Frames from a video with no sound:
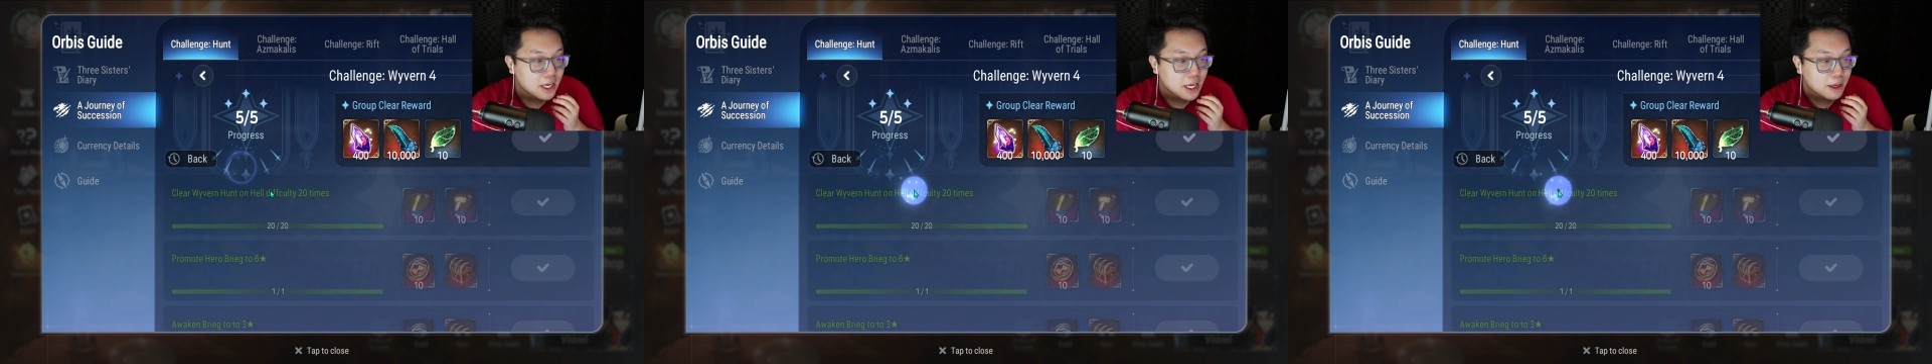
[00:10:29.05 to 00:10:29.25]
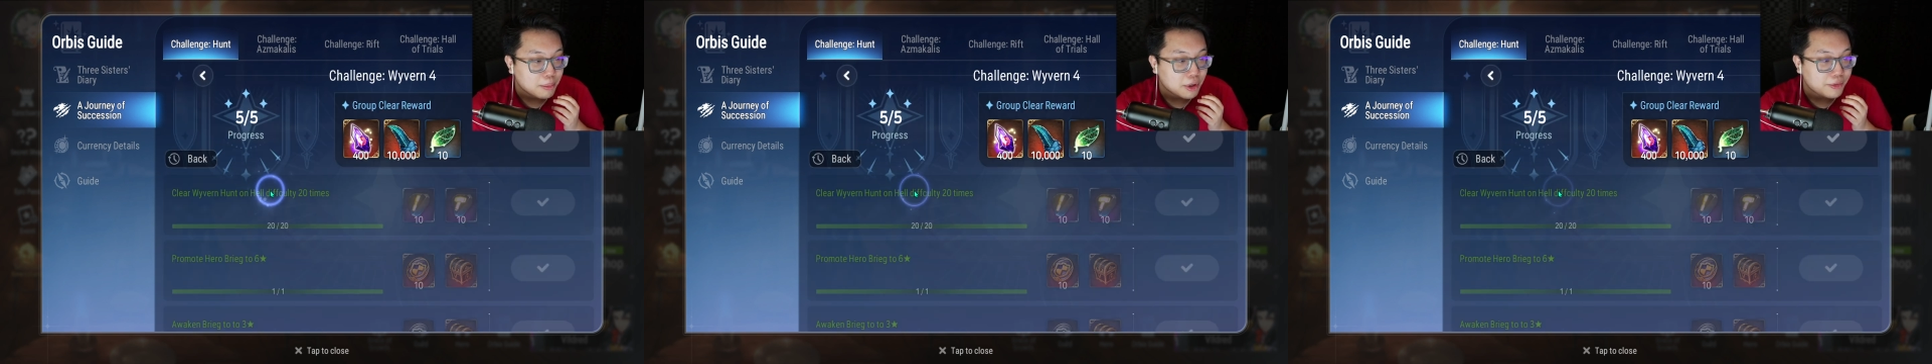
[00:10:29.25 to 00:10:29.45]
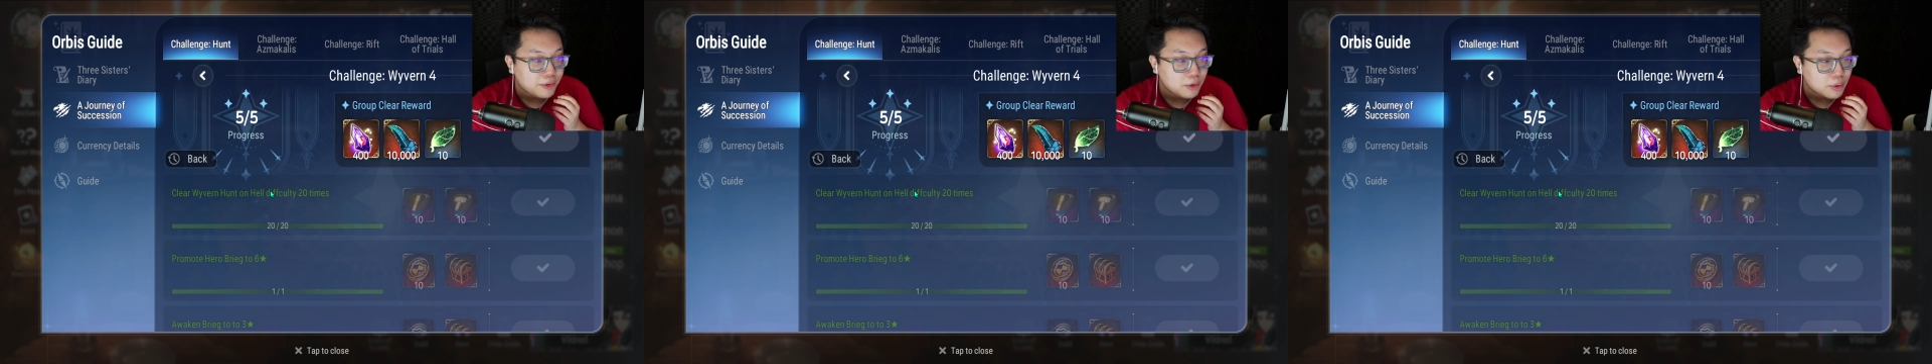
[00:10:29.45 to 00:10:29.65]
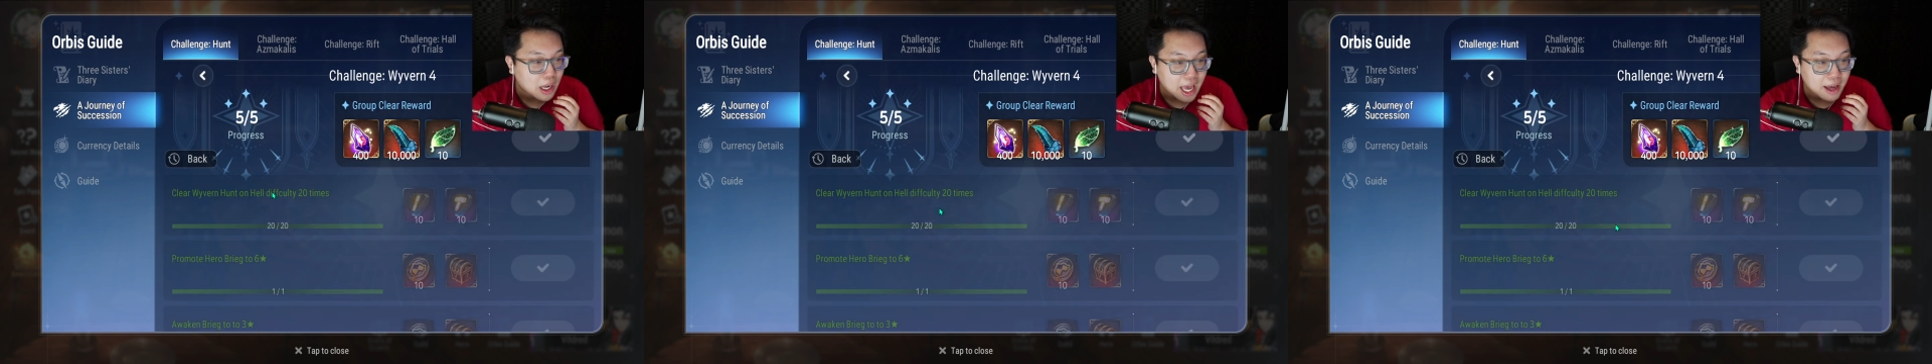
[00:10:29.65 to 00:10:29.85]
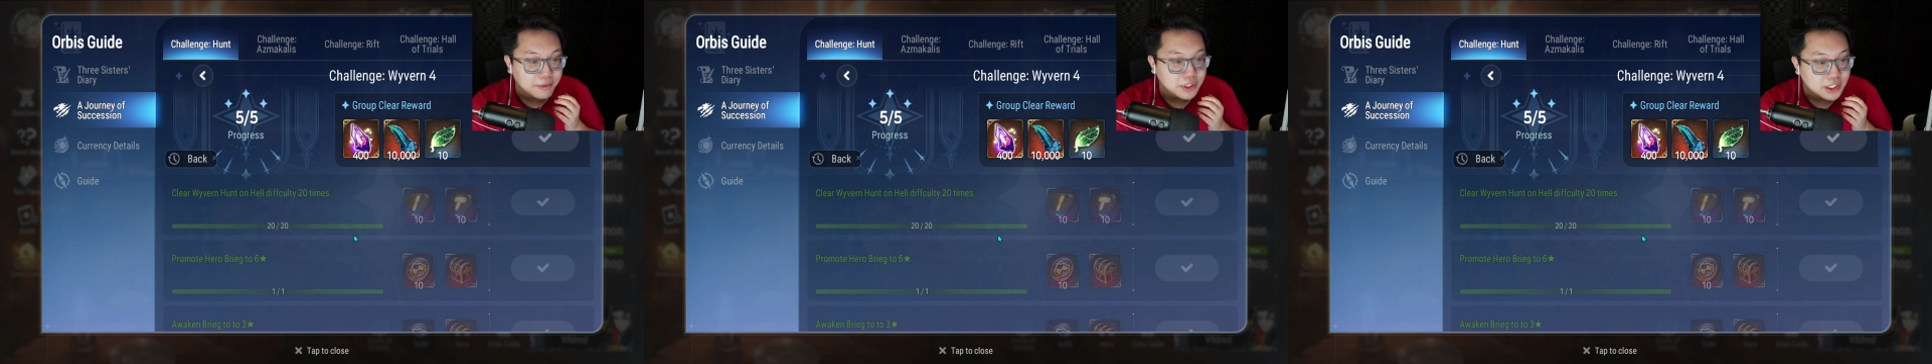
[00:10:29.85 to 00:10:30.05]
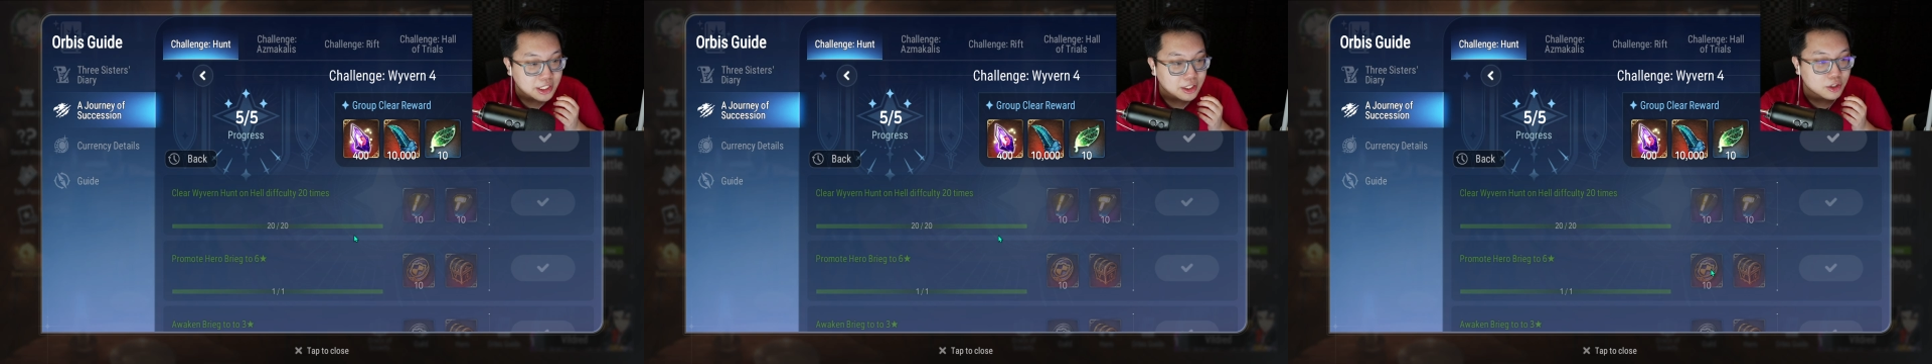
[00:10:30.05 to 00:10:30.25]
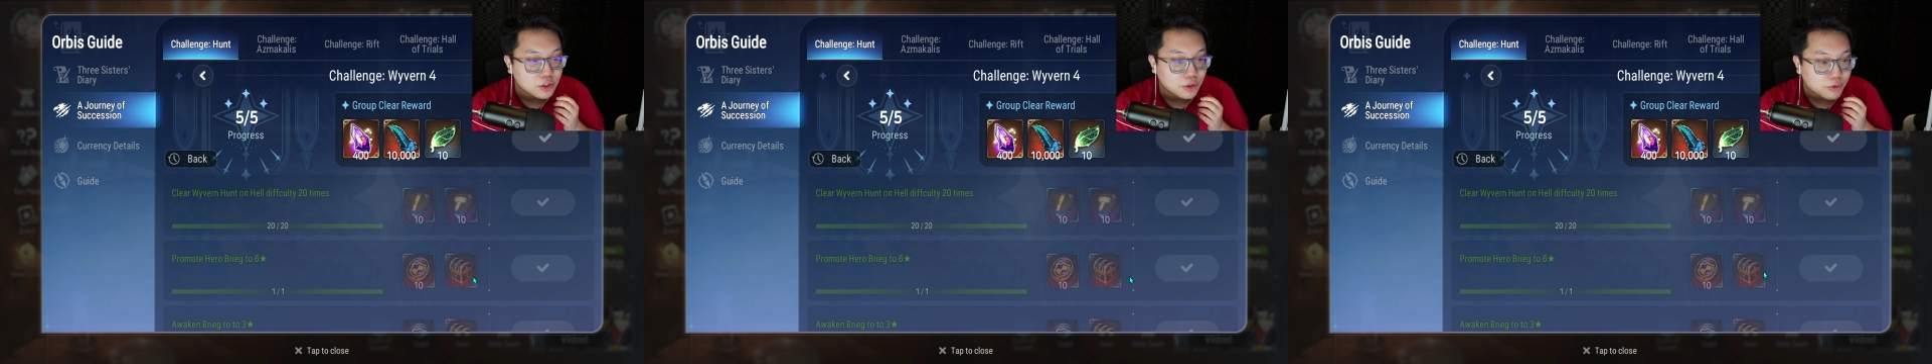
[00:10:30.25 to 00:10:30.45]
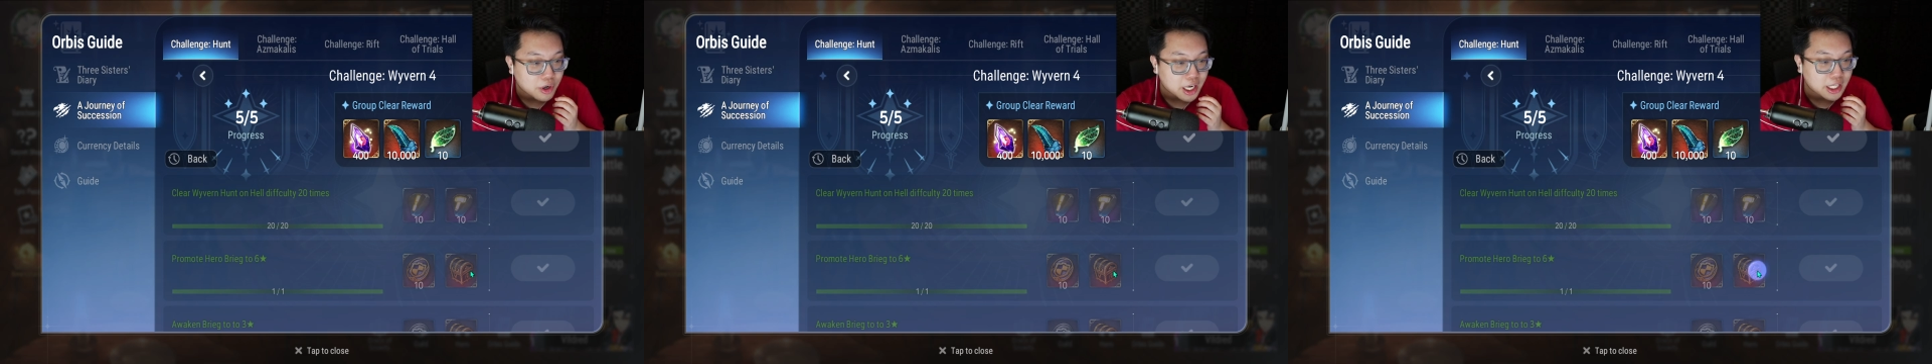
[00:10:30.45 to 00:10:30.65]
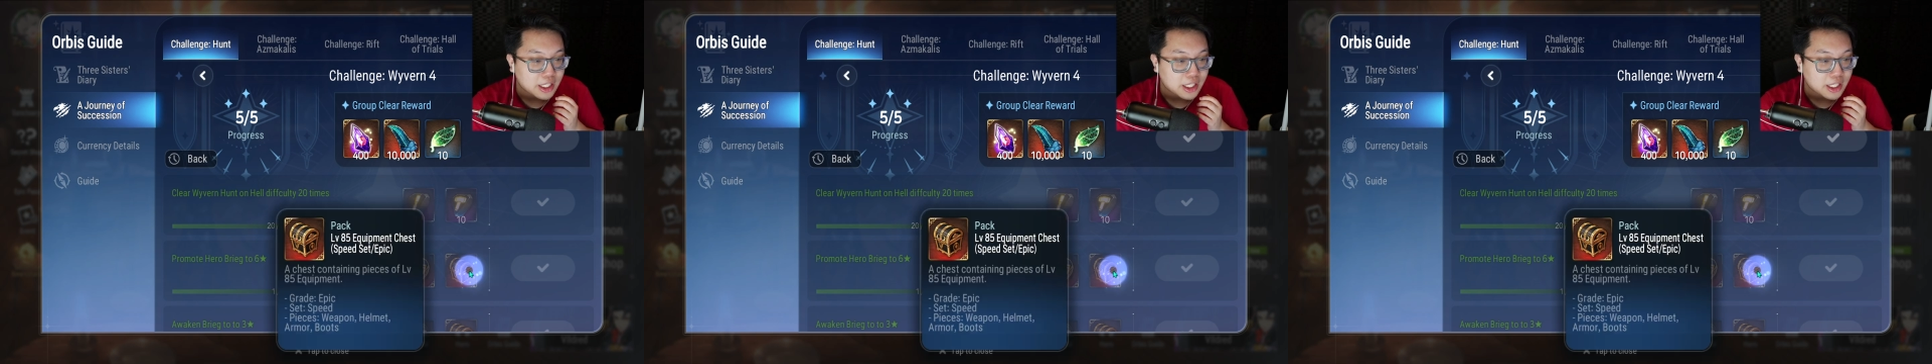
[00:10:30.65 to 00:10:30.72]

but if you haven't seen this already,